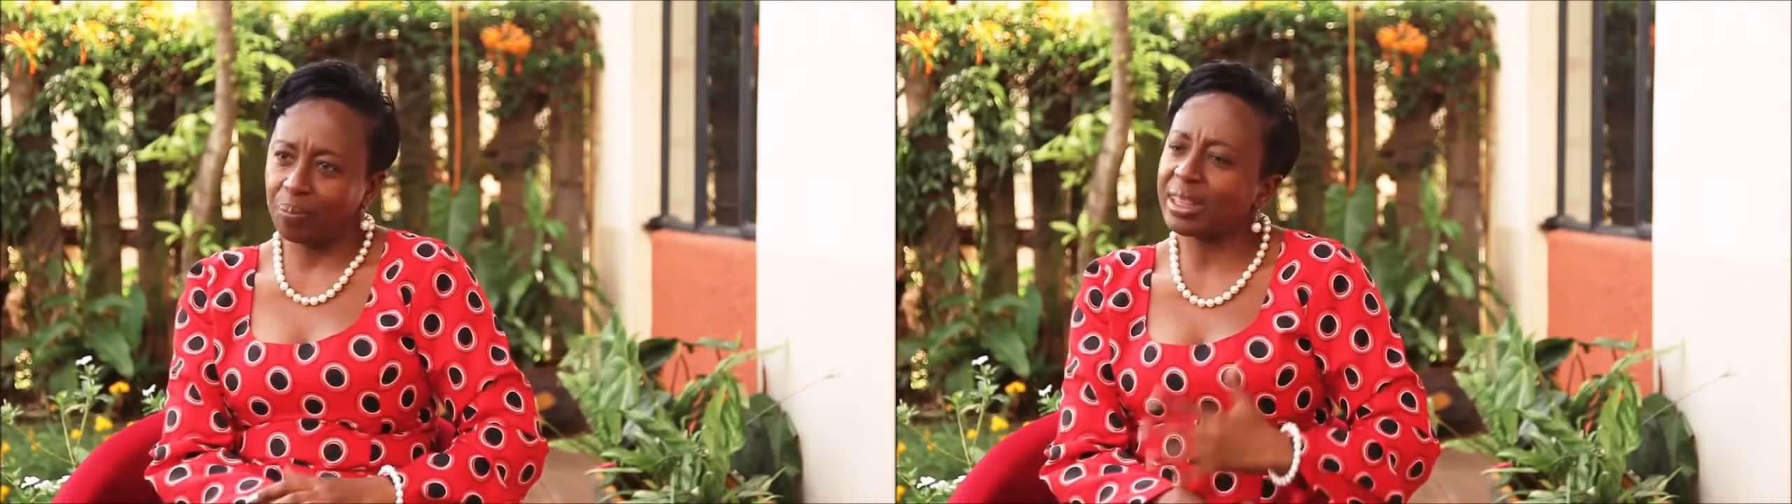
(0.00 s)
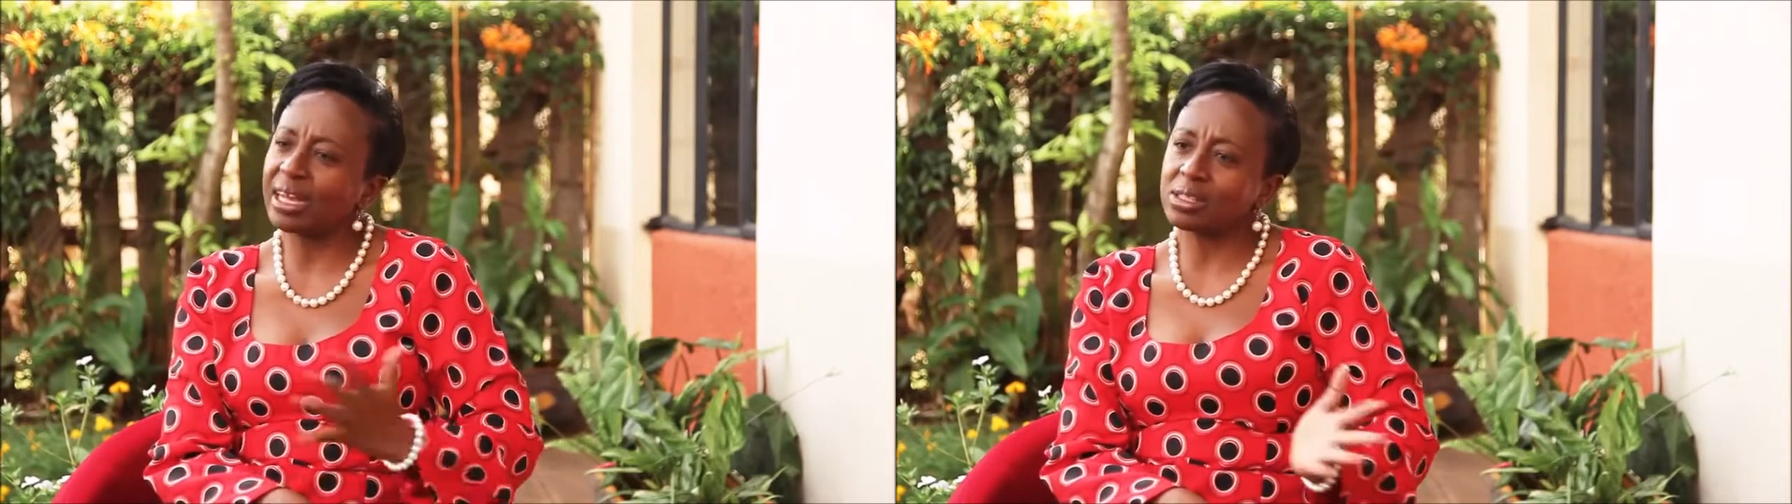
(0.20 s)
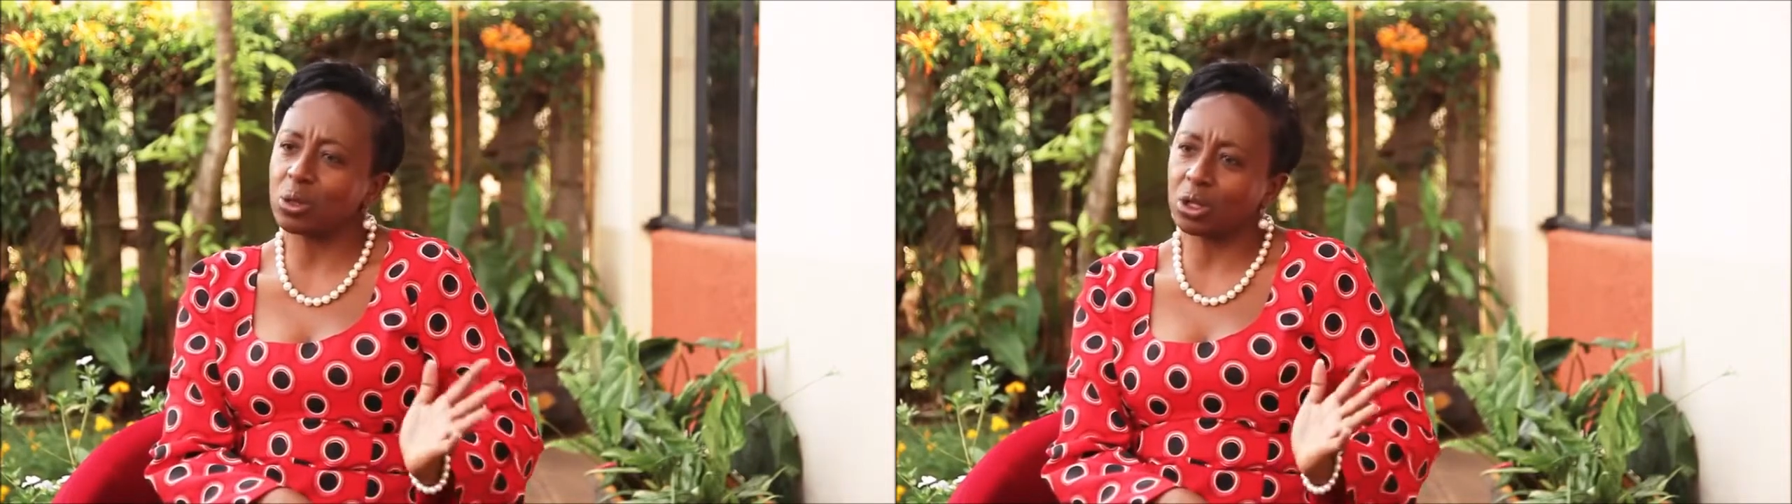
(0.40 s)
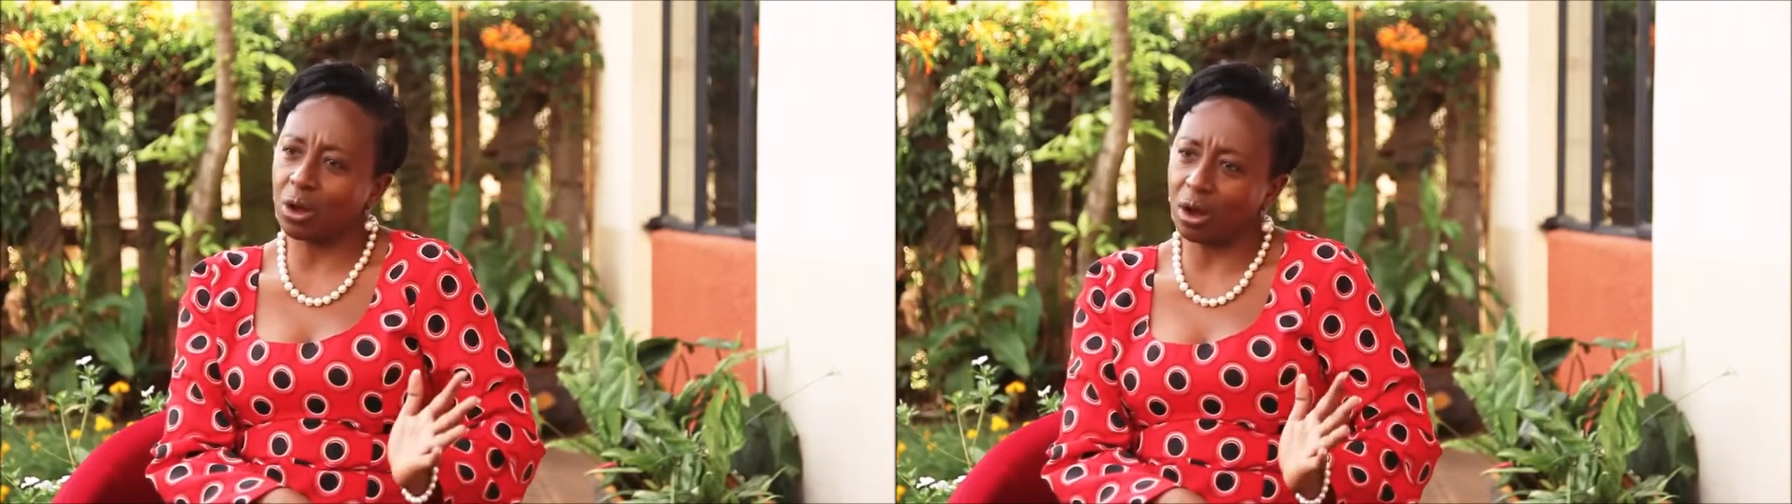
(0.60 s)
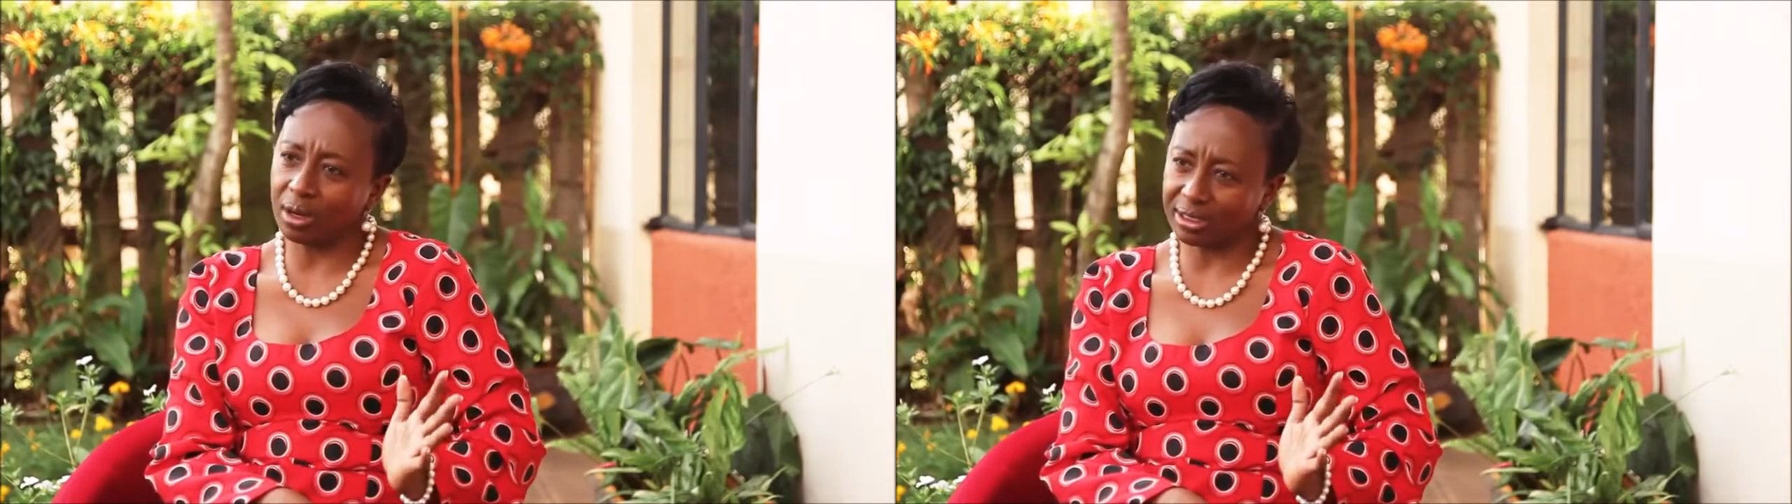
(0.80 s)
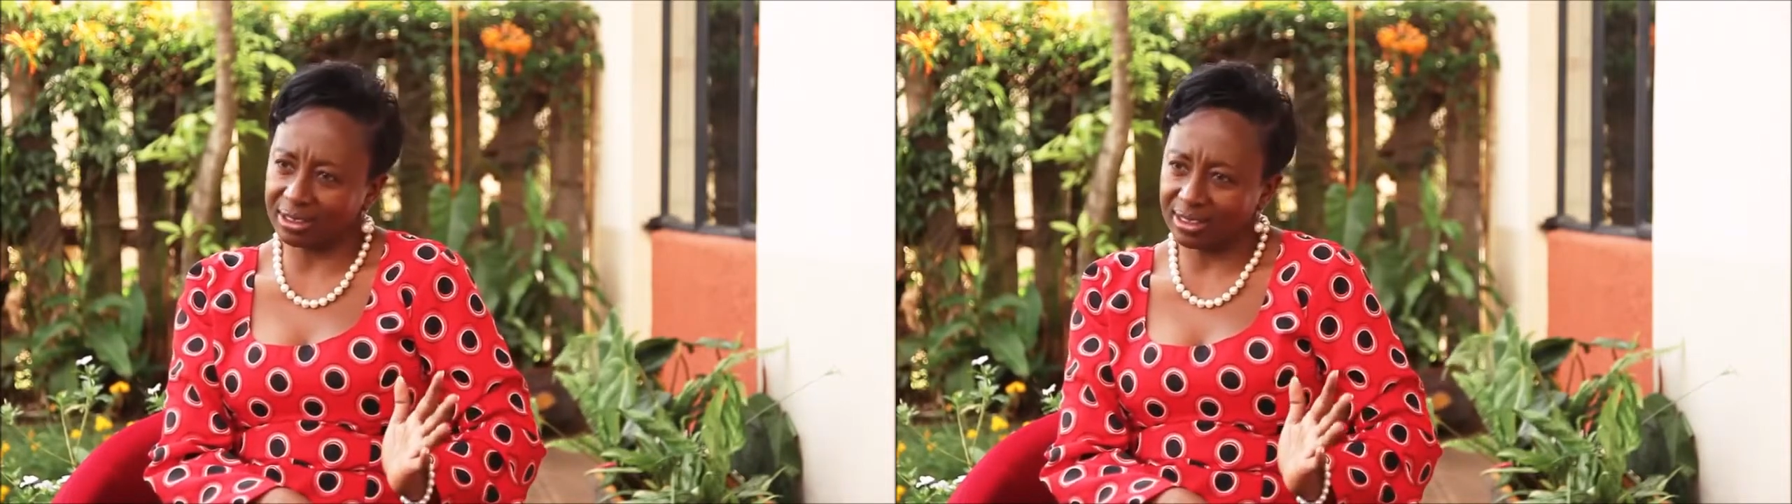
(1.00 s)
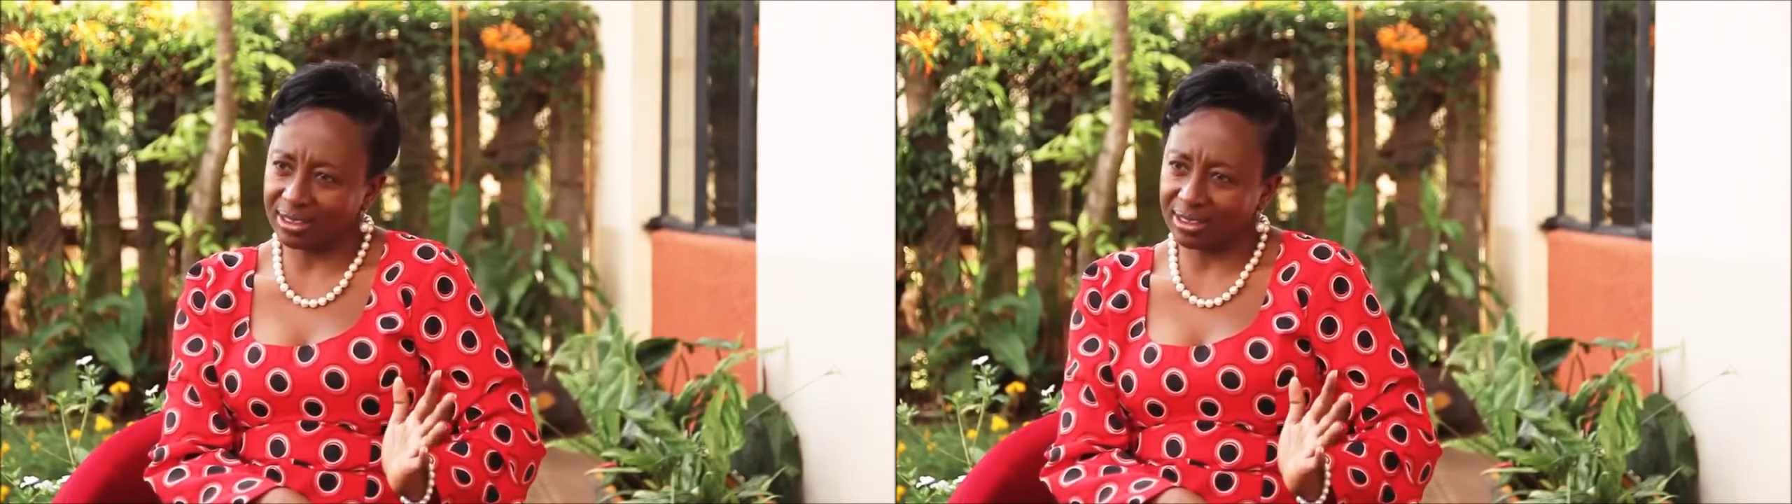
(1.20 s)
But that's all gone